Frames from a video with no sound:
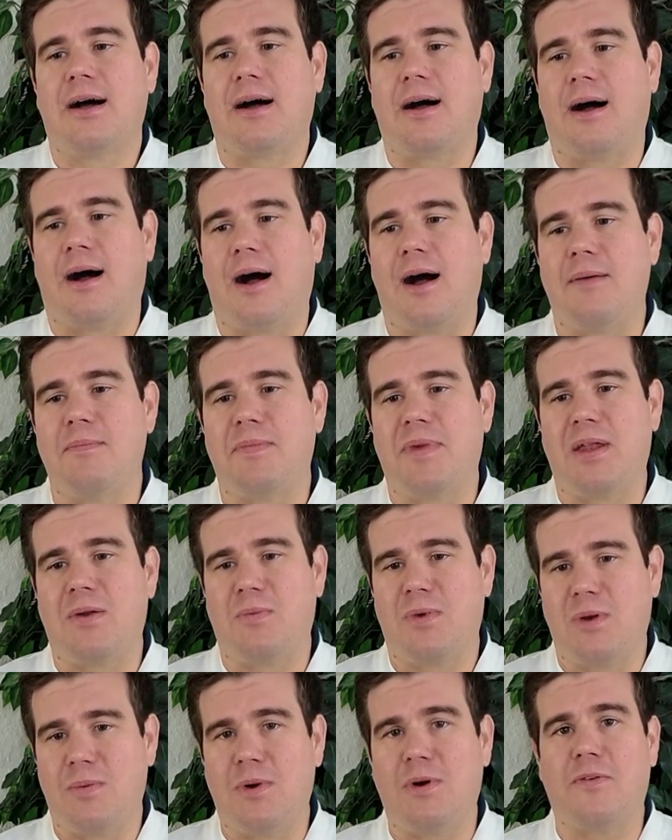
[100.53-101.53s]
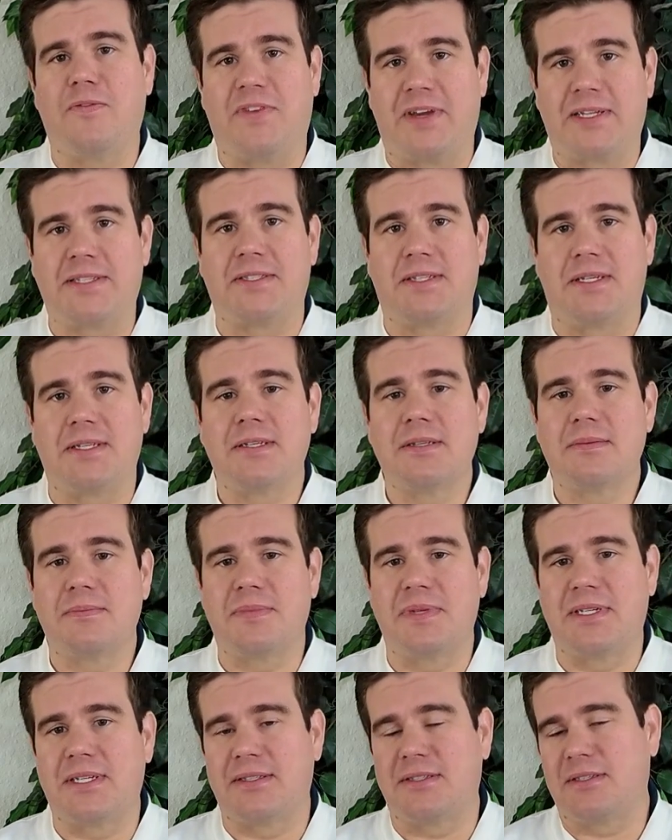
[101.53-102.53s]
and we will fix it
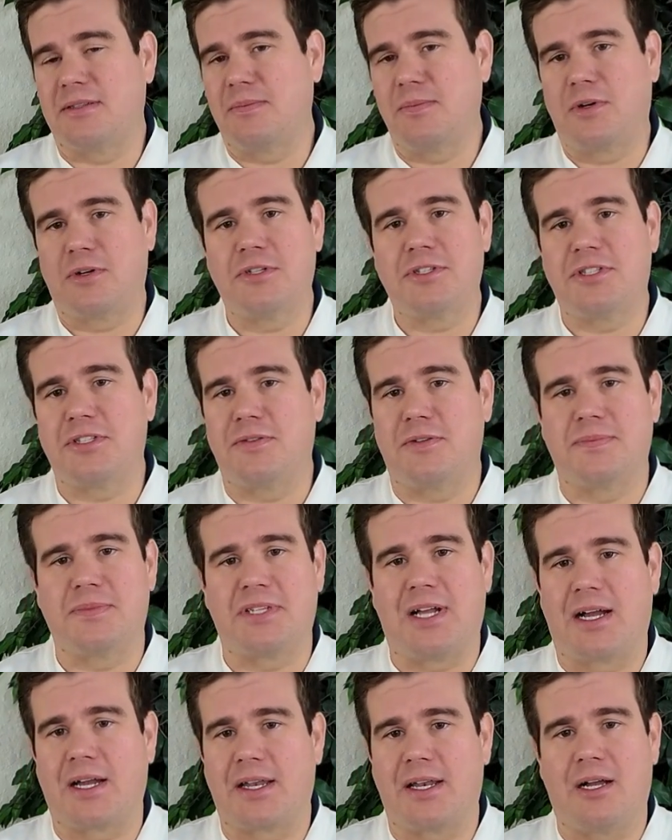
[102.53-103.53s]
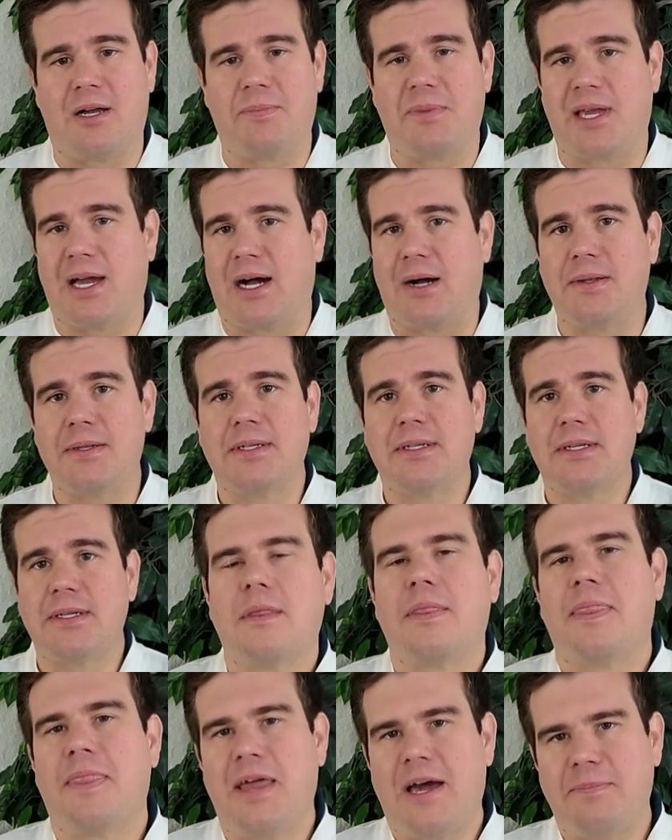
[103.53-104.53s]
because the emergency room's not going to help you out.
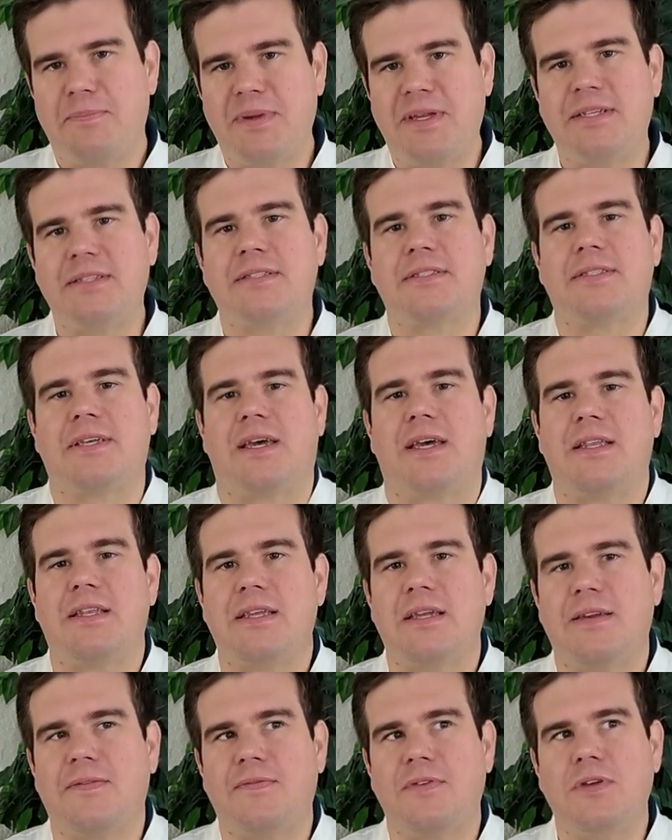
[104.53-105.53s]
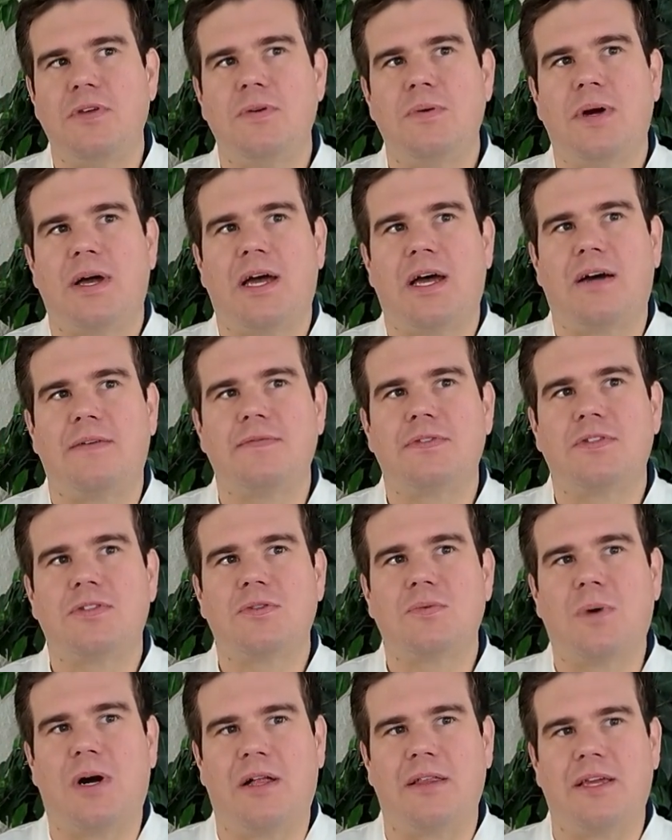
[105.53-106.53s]
That being said, if you have
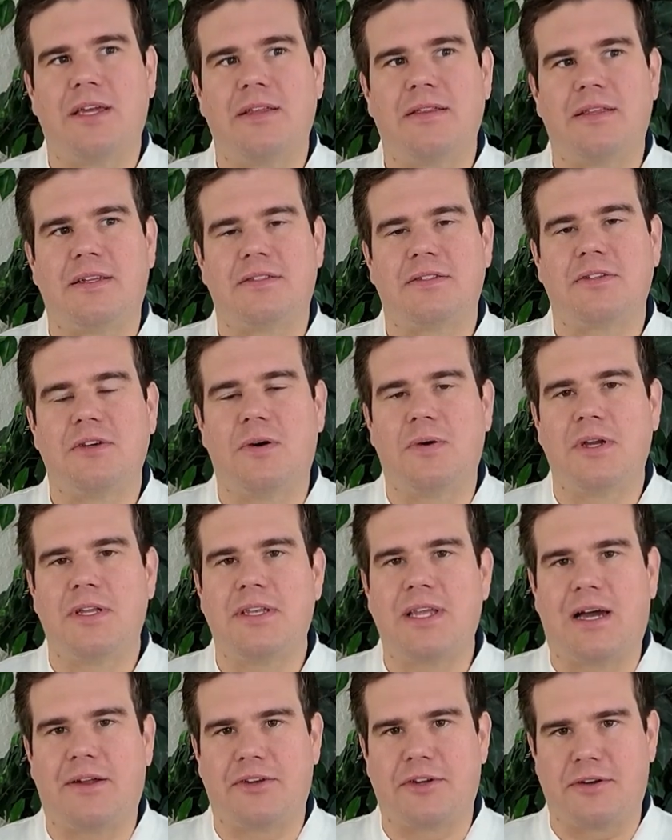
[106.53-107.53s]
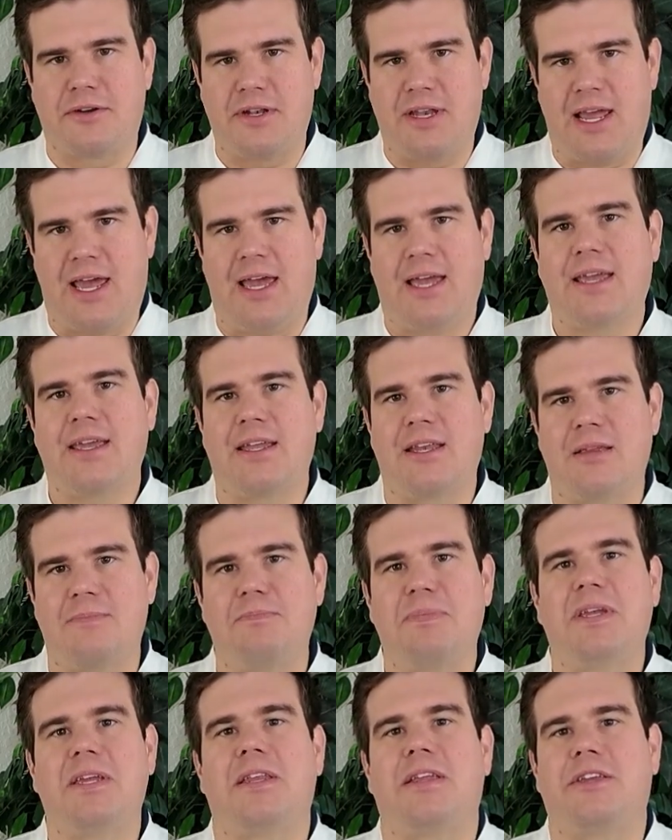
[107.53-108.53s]
swelling that's going down your neck and
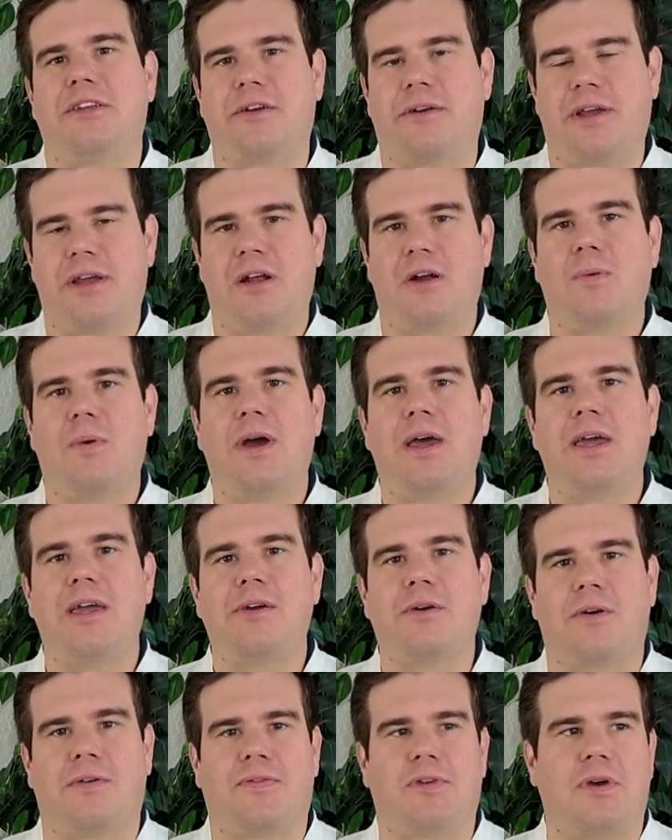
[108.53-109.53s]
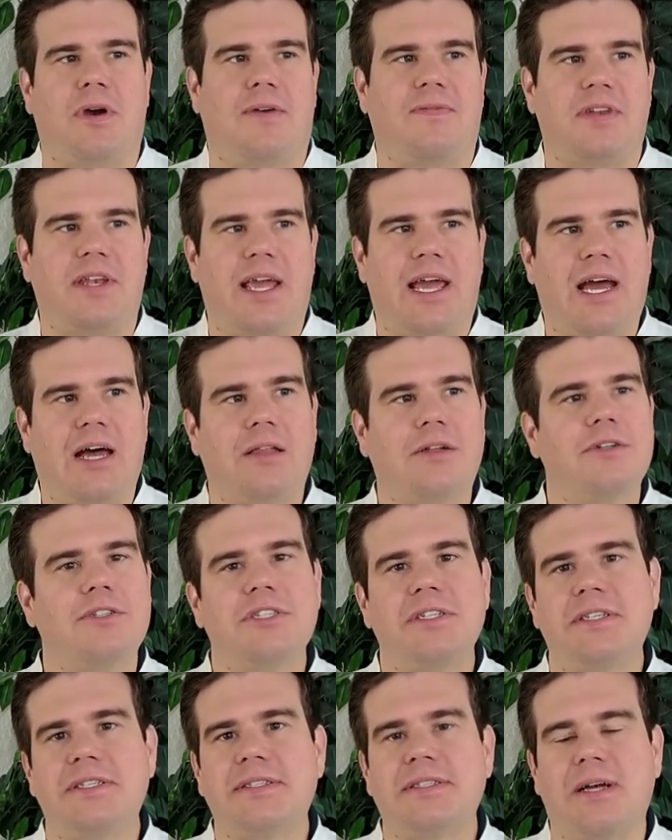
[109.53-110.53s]
impeding your airway, or if you have an
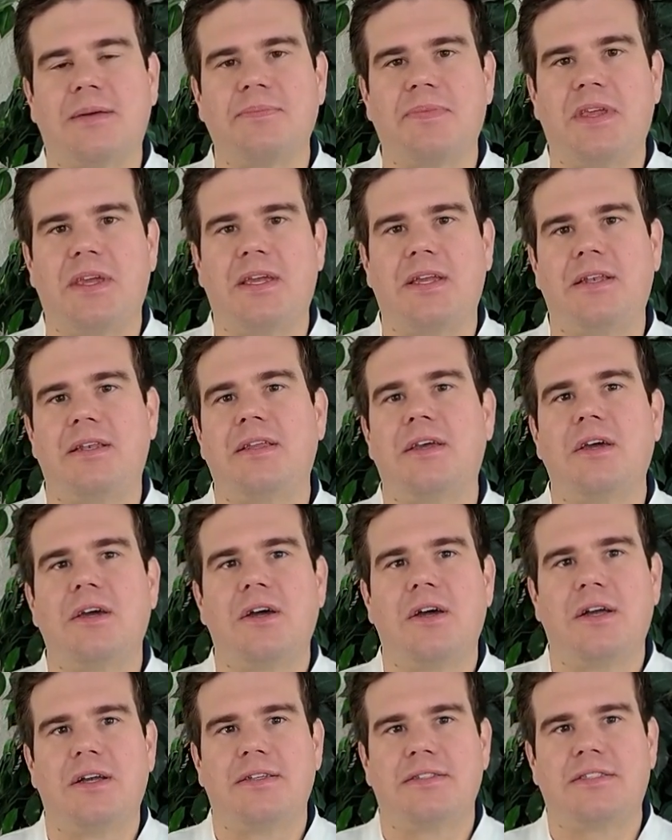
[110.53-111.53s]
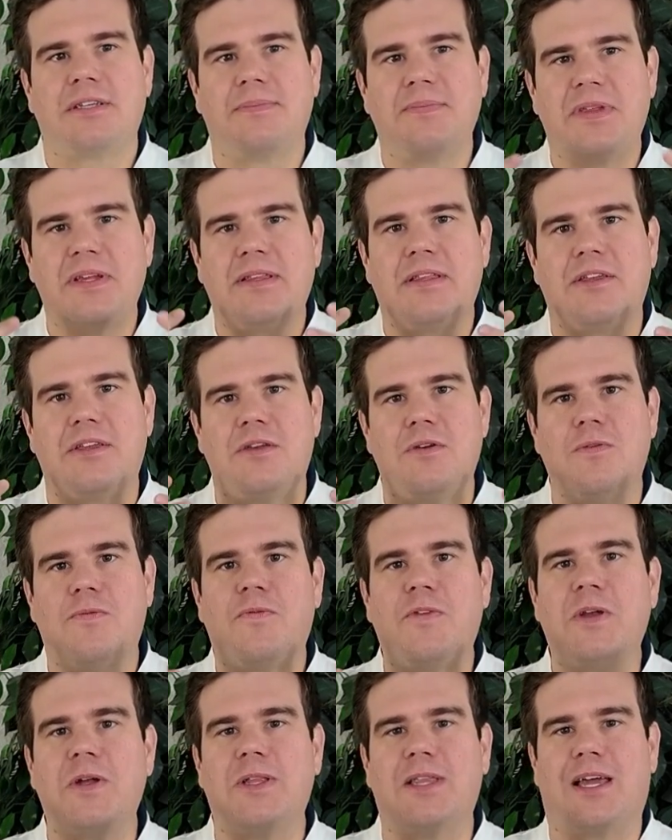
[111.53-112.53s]
allergy to something that you
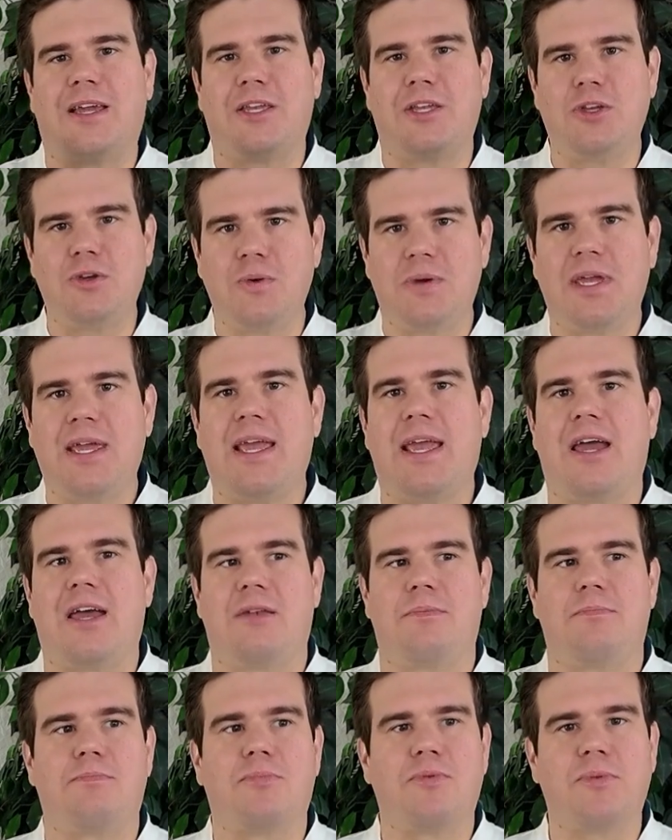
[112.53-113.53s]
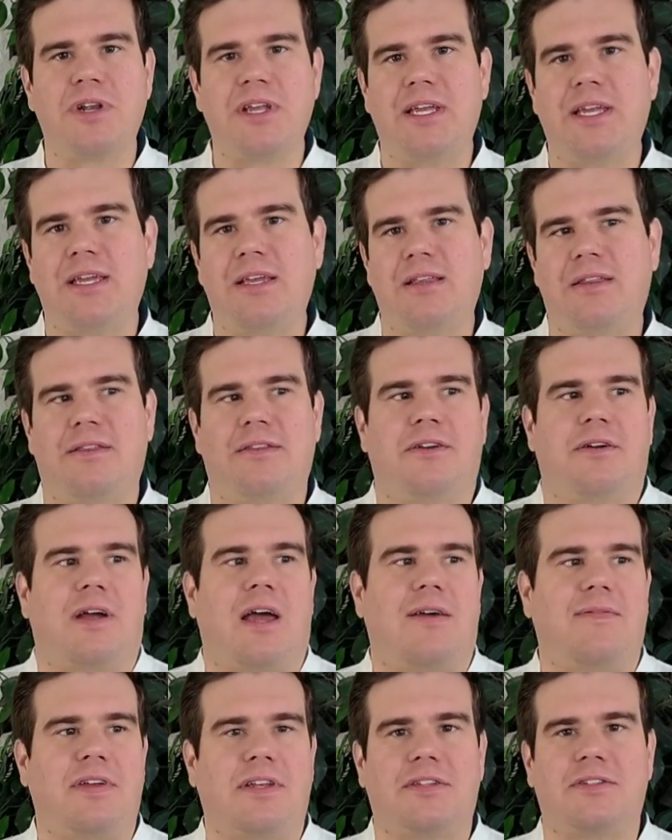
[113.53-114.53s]
feel like you can't breathe, you're
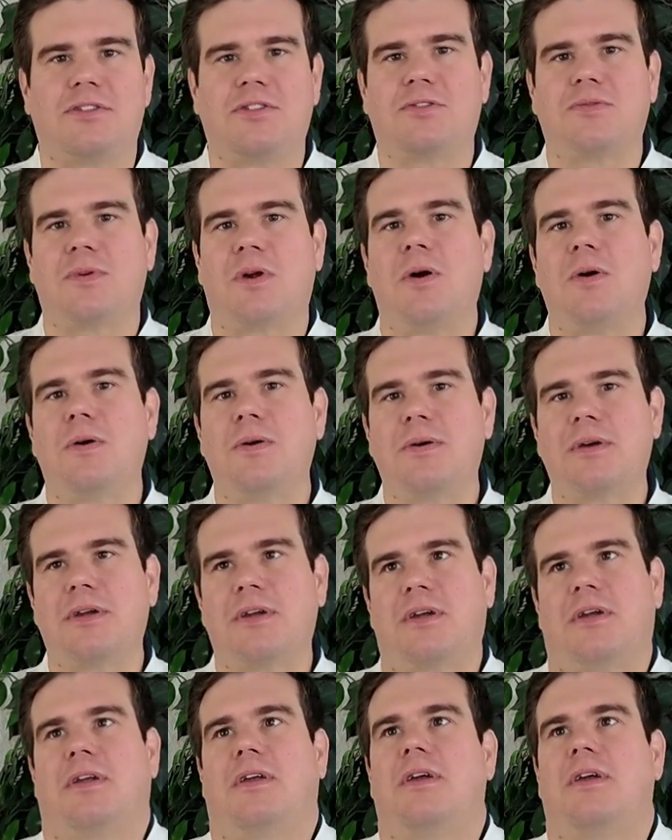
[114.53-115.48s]
having a stroke,